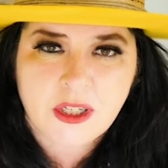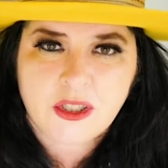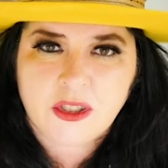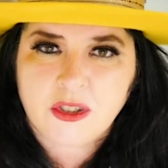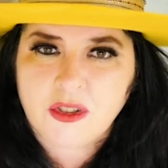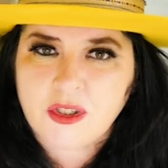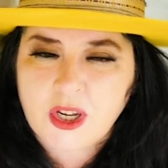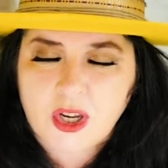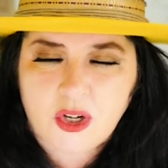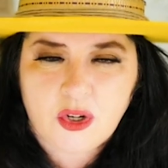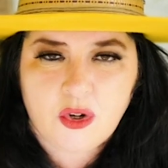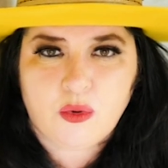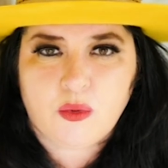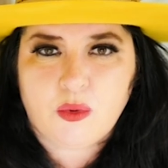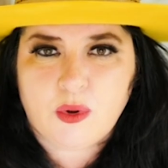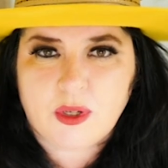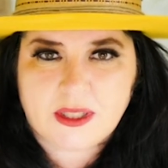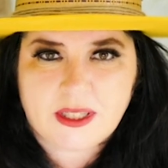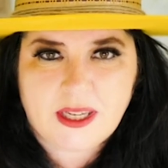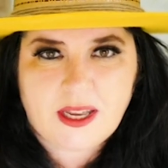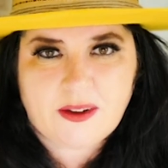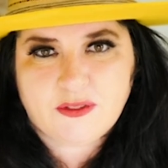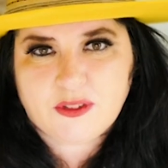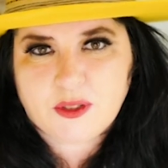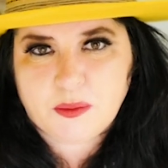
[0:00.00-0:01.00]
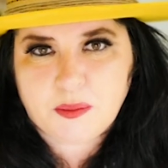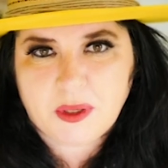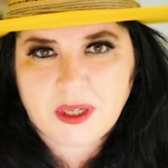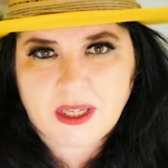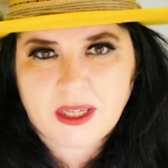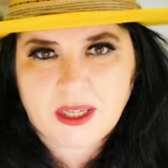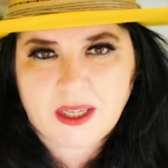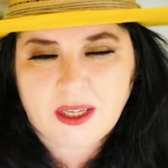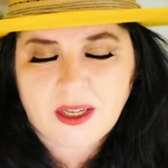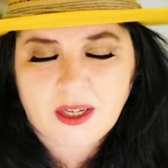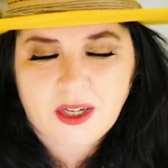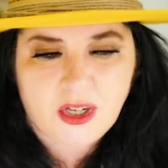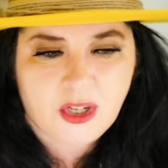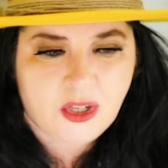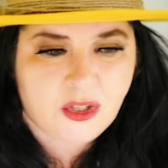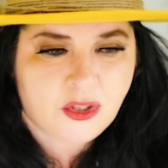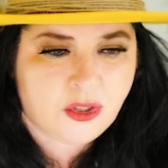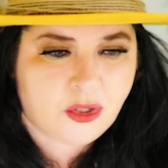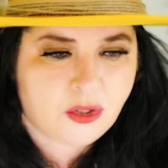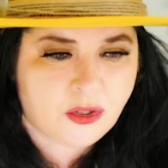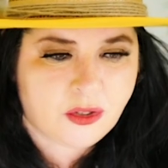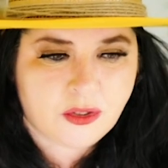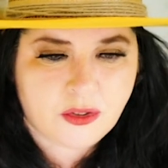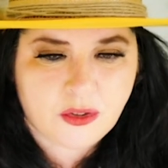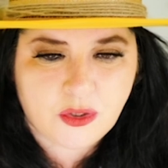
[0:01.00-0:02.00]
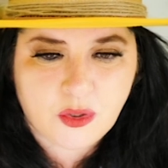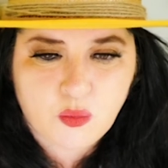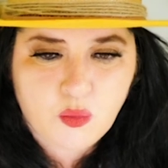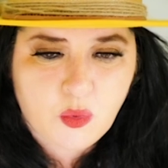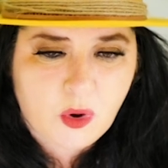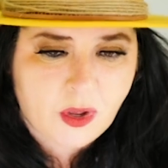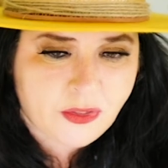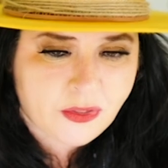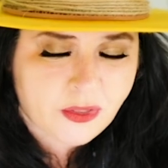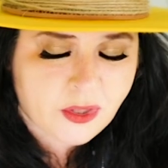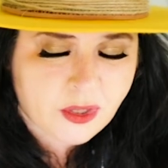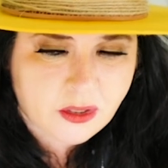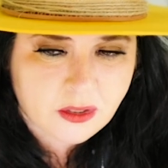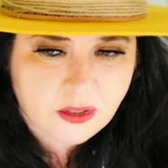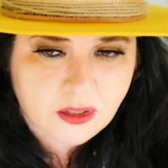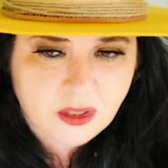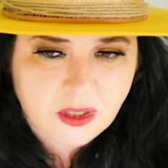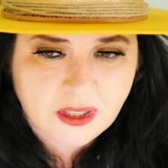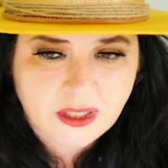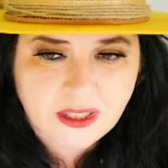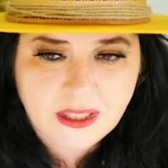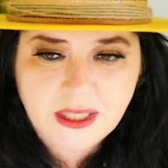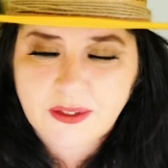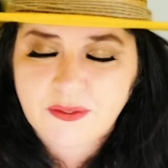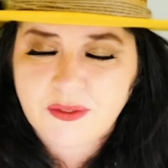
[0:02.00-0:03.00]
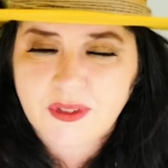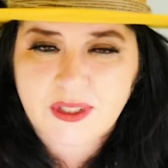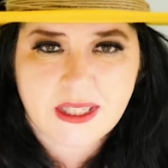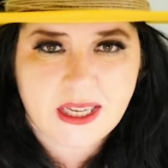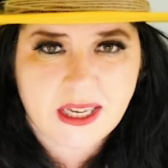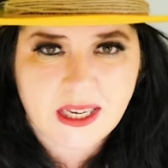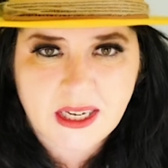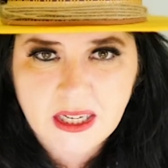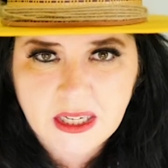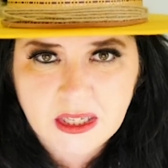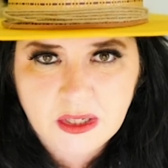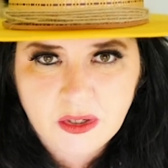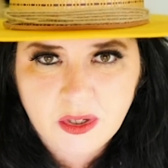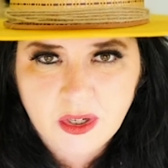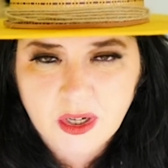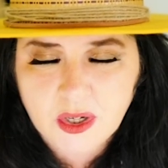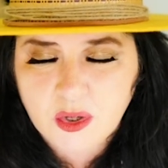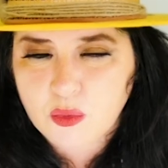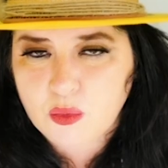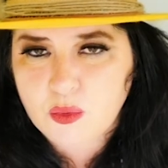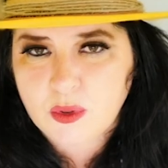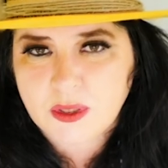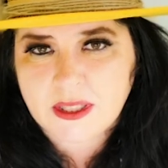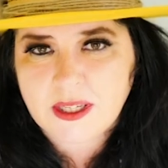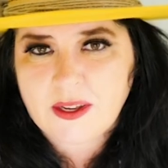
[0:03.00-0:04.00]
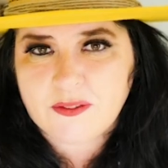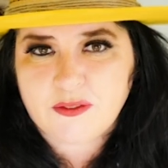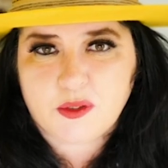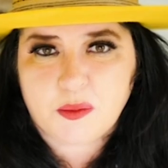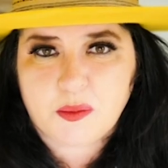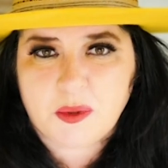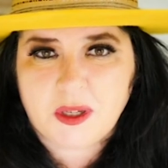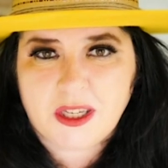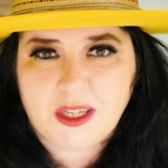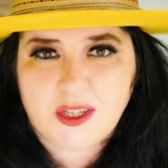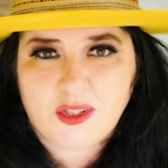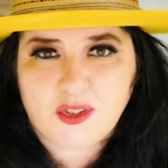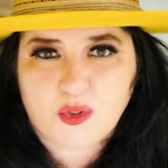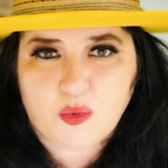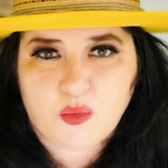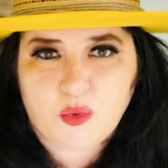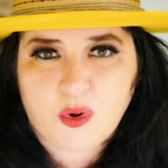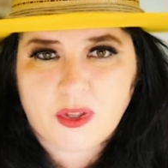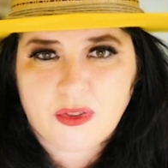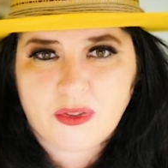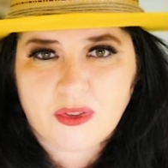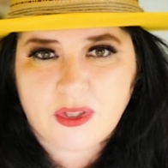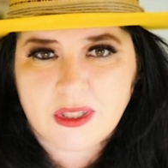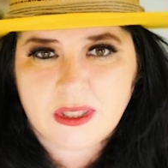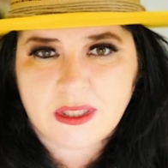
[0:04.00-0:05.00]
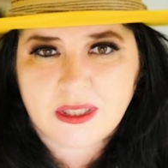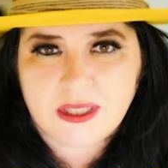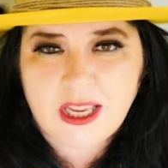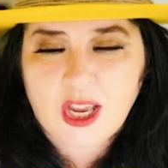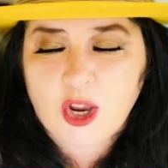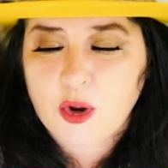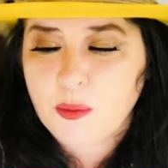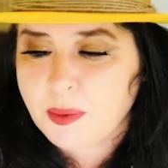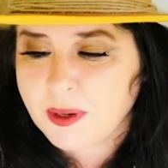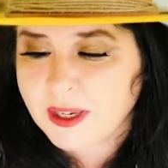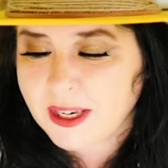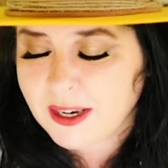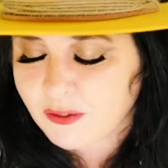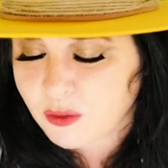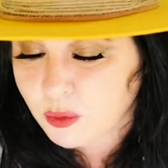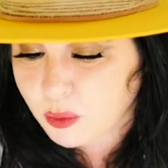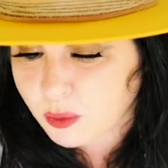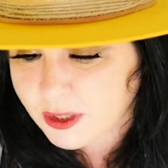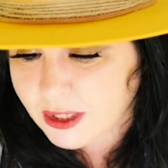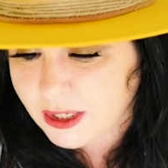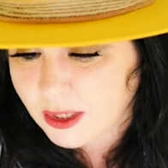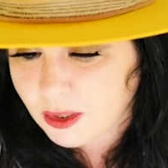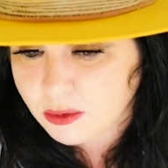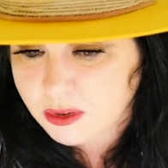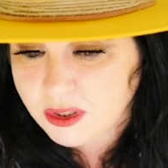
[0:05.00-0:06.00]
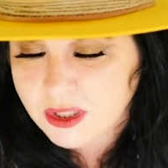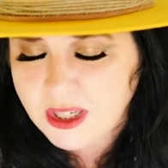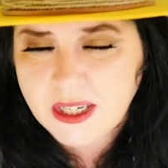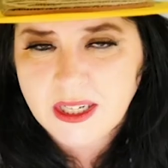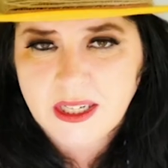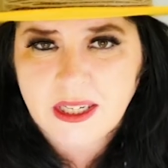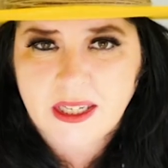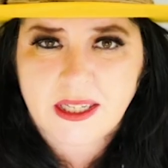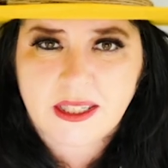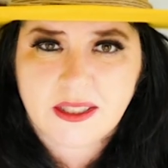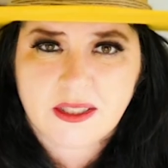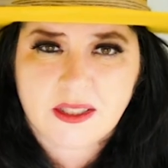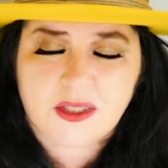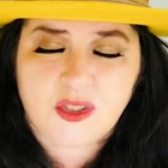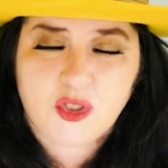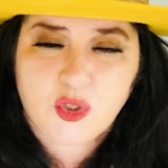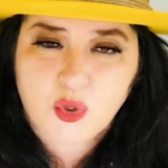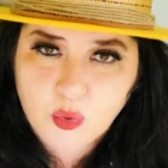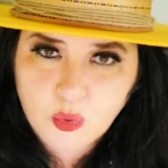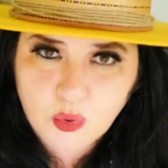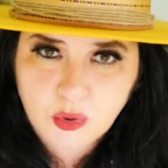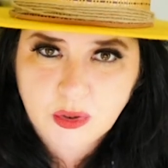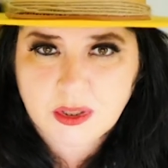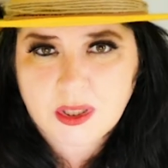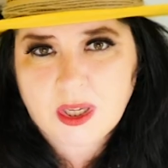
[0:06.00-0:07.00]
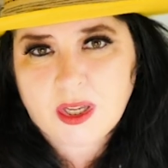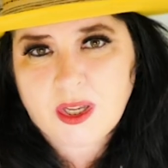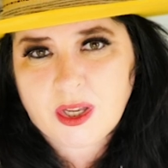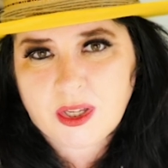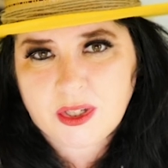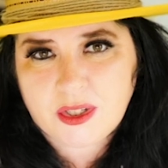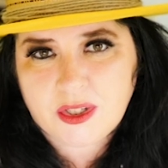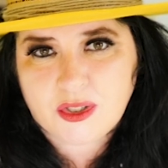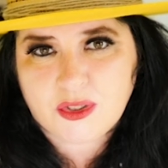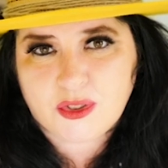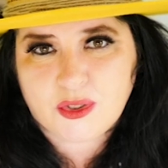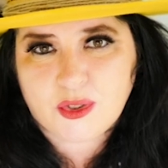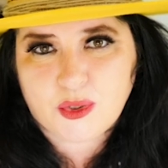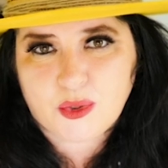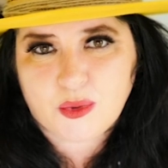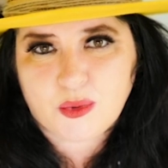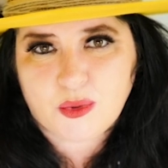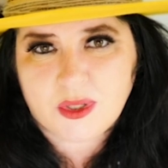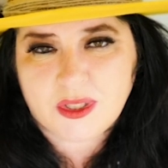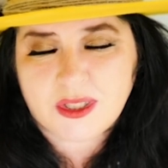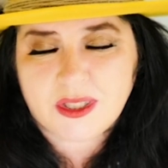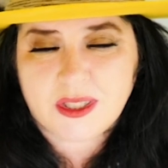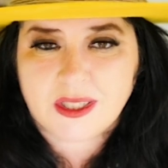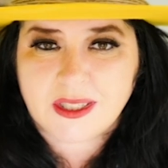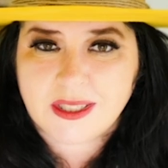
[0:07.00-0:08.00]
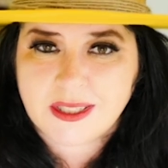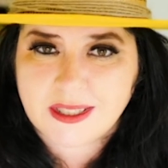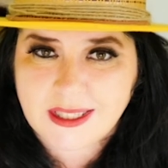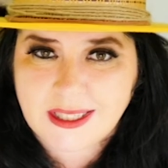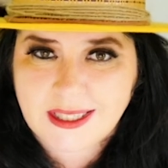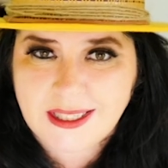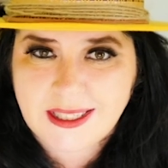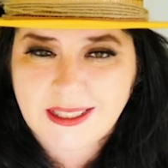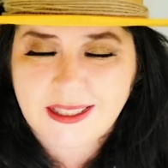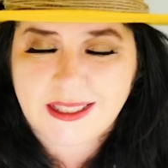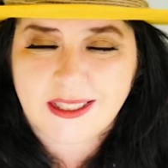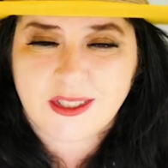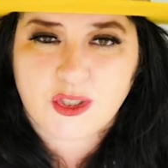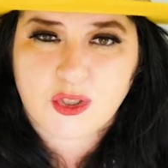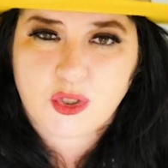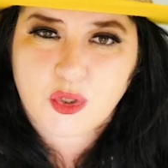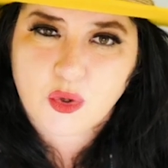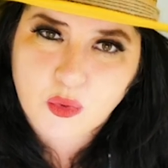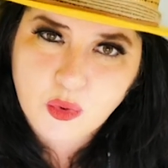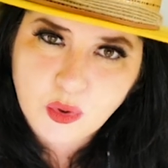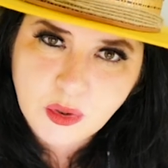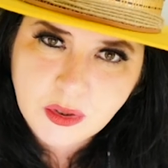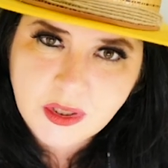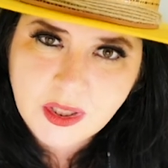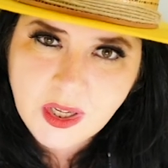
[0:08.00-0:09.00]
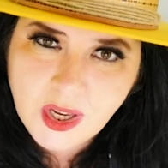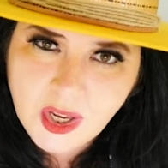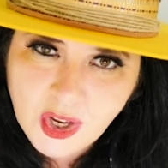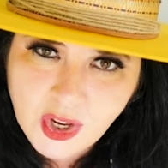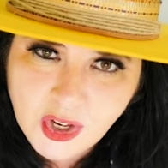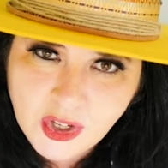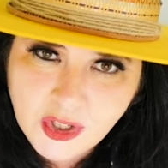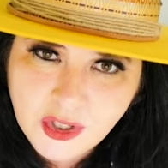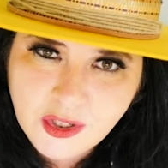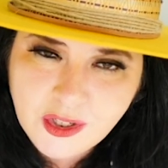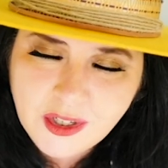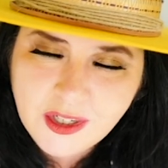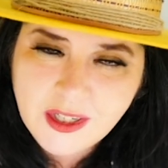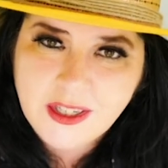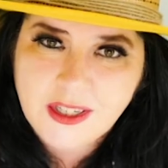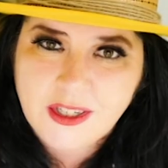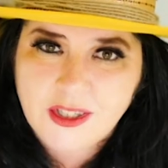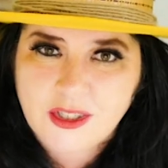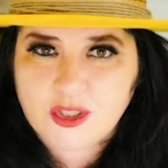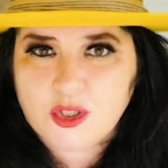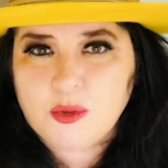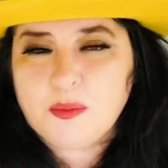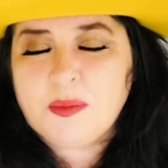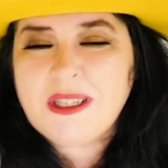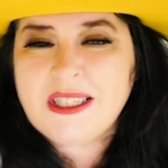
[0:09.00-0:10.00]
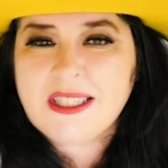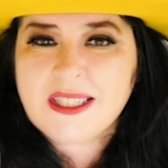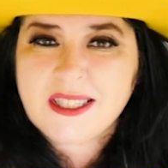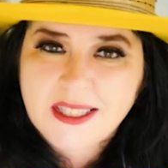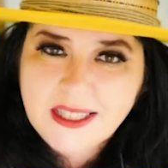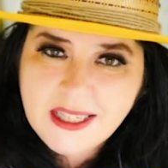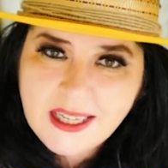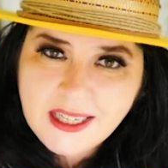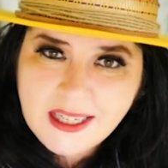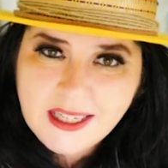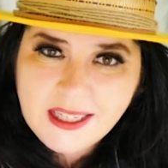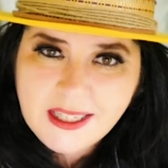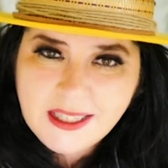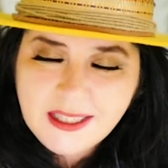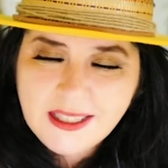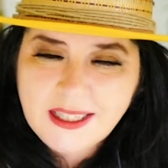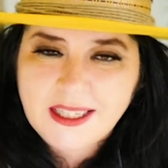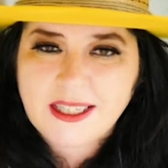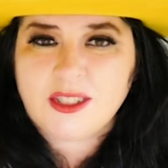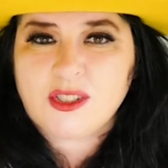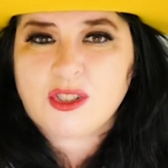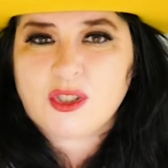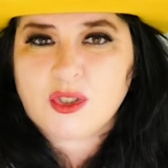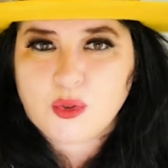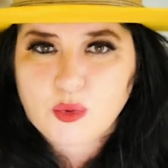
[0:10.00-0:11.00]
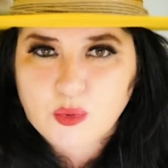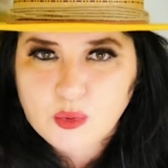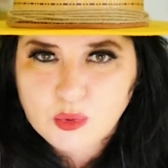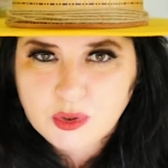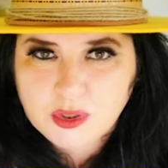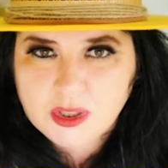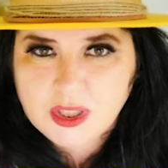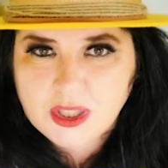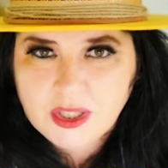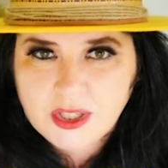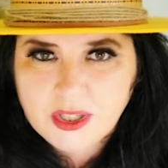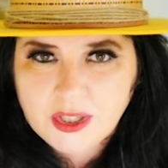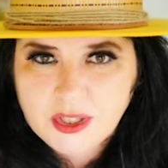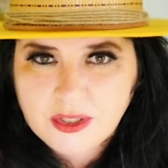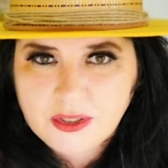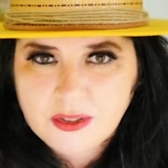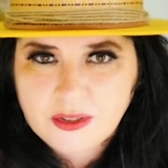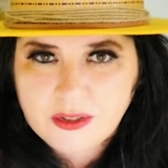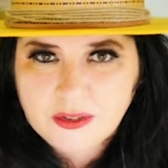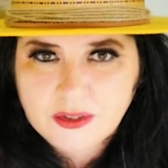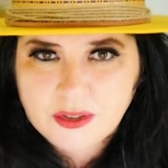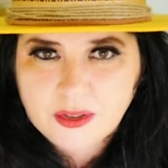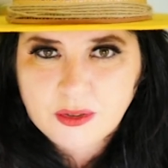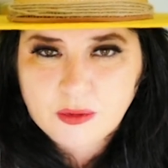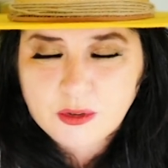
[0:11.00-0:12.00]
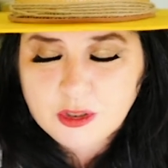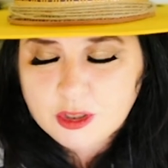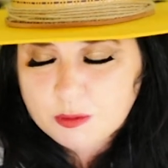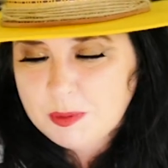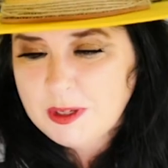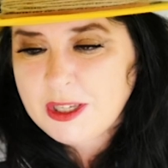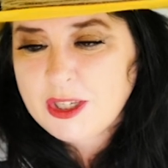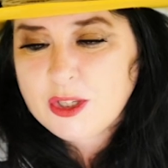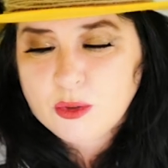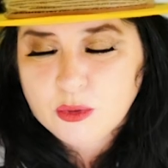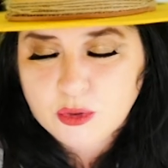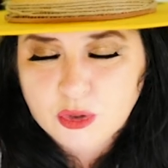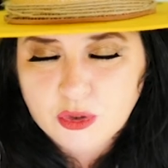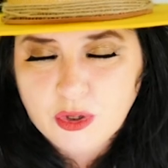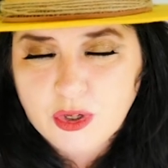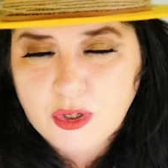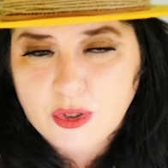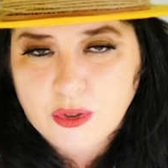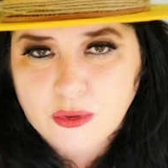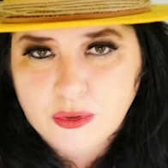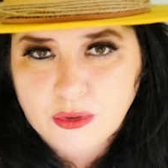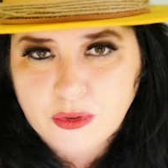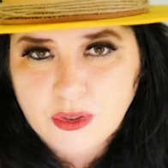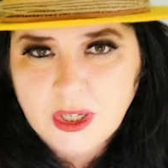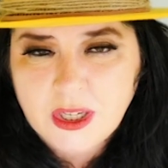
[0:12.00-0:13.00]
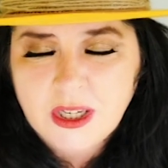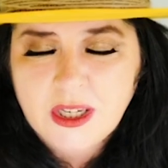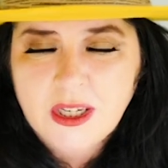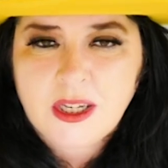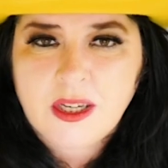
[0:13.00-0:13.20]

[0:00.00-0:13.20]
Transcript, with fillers: You don't always have to be the, the one that, that gives in. You don't always have to be the one that's helping everyone else. It's your turn to succeed. It's your turn to be seen. It's your turn to speak your truth.